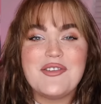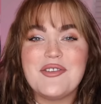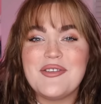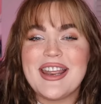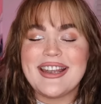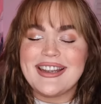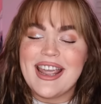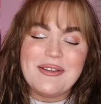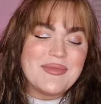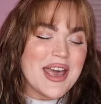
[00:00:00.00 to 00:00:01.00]
own and
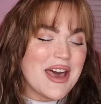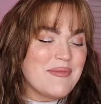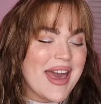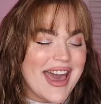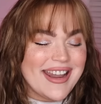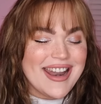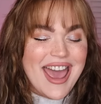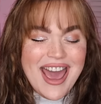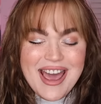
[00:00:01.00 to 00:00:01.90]
name them and